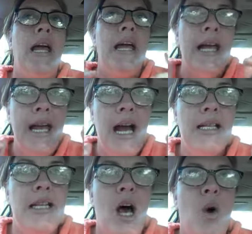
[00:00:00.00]
He
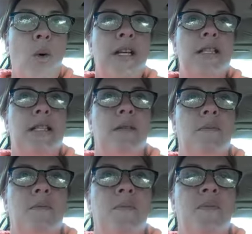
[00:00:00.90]
has all
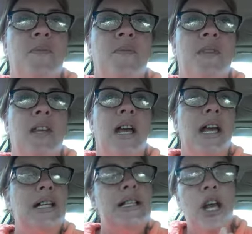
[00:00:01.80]
wisdom.
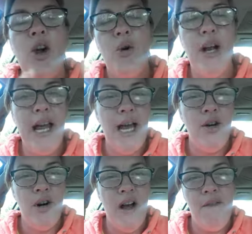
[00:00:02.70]
He's the
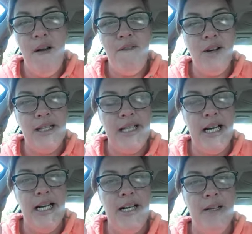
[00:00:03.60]
creator of
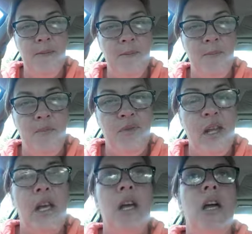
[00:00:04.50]
everything.
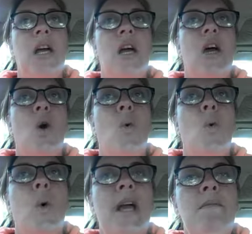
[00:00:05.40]

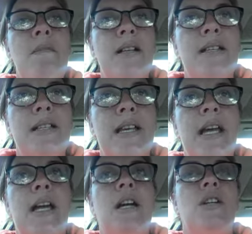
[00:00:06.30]
We must
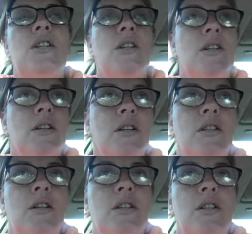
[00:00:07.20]
seek
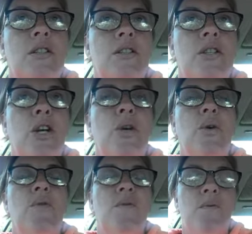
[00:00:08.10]

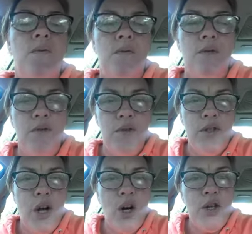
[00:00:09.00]
to
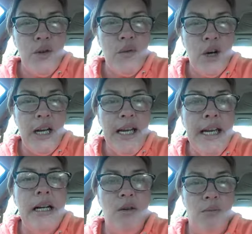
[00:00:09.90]
search for
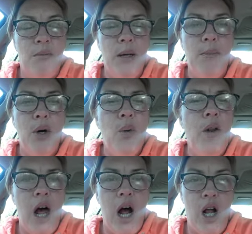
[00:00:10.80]
him, remember,
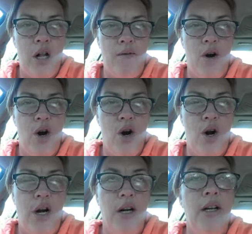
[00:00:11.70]
with all of our
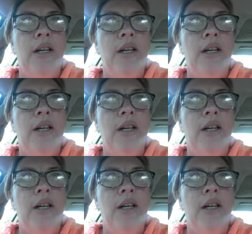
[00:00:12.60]
heart,